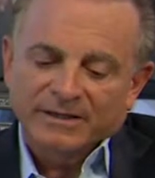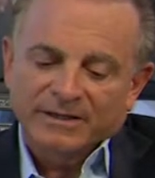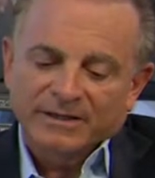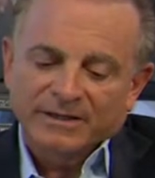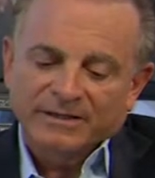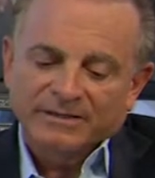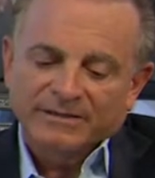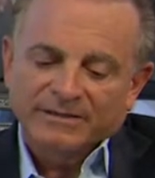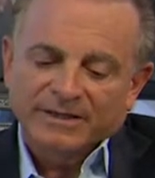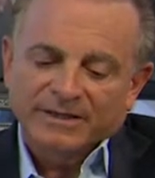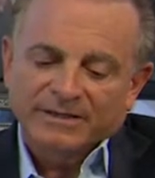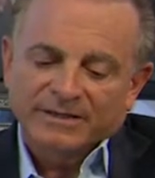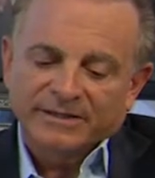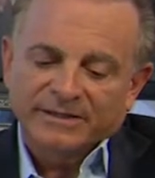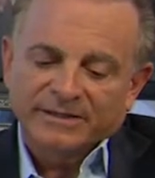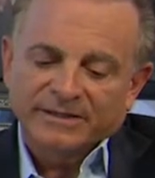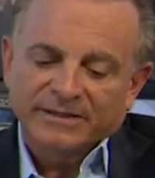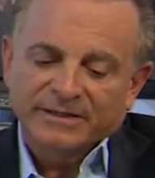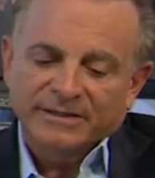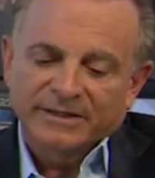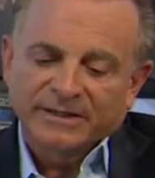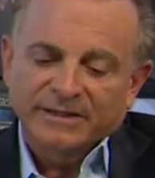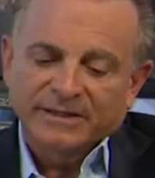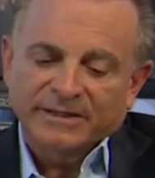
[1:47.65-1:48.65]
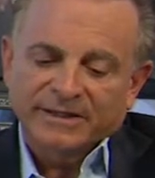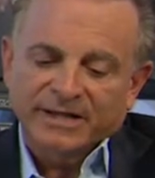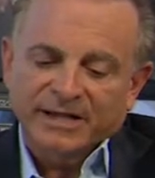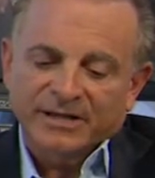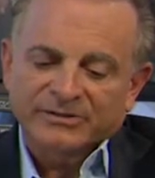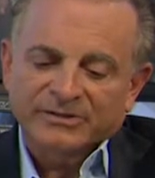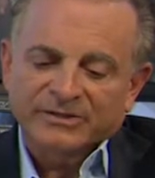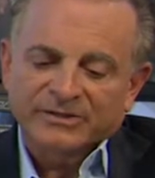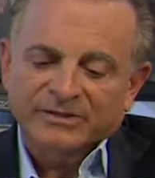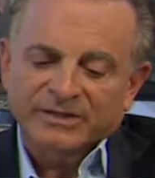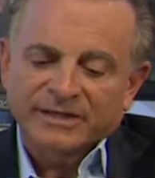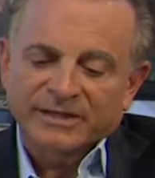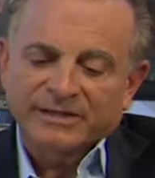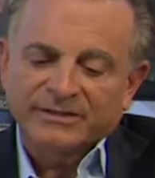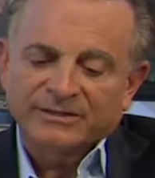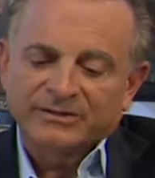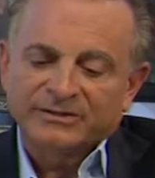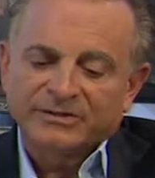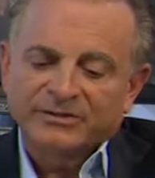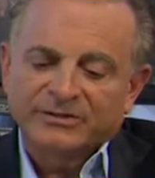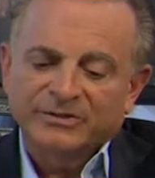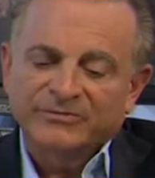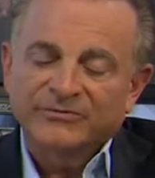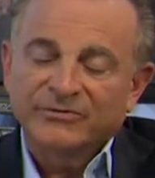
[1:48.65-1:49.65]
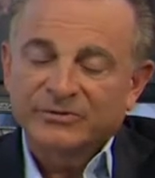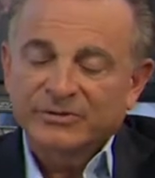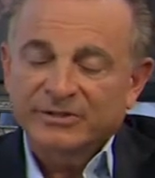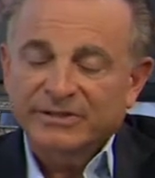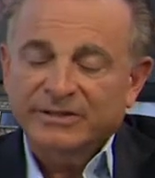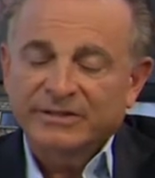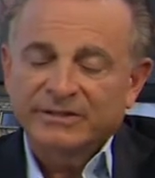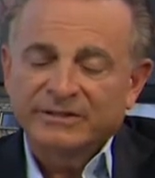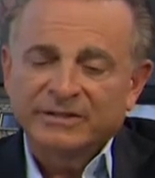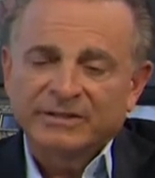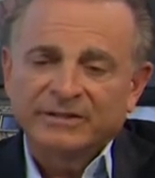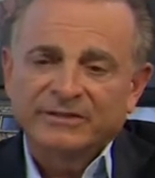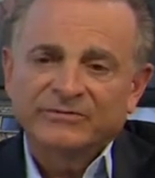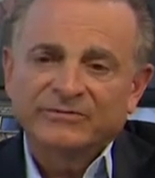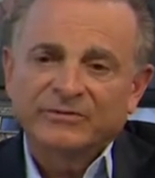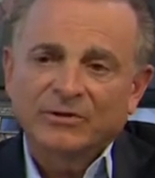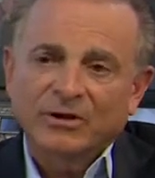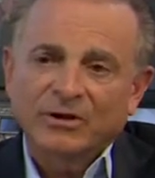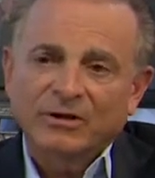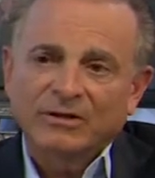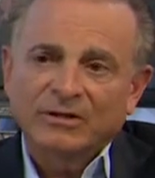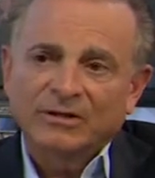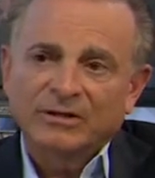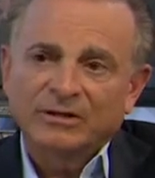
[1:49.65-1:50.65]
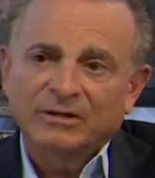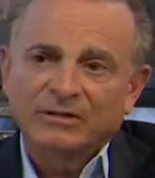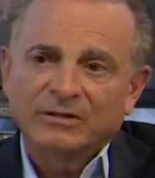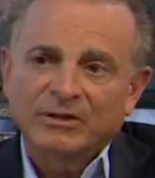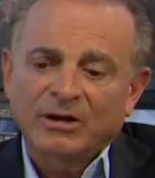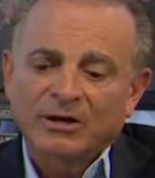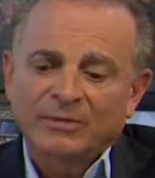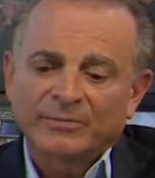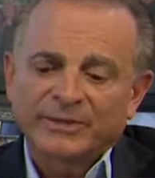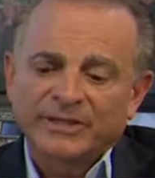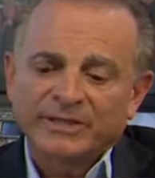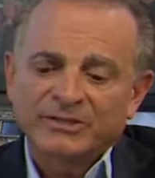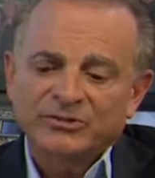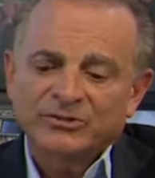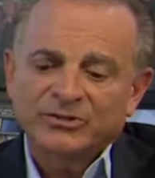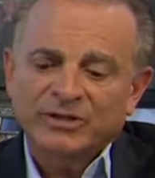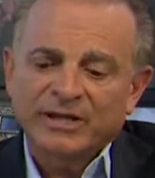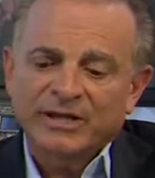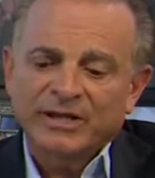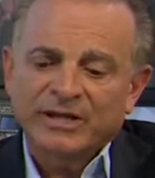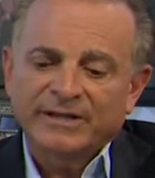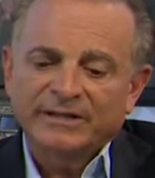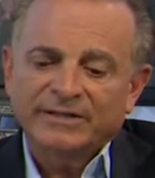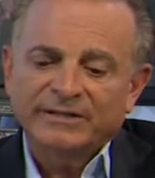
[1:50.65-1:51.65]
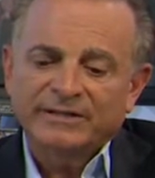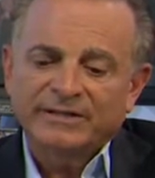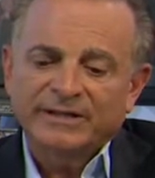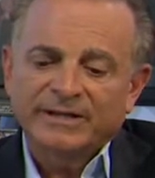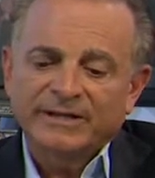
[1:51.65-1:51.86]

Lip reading: attended, Cal State University of Long Beach, and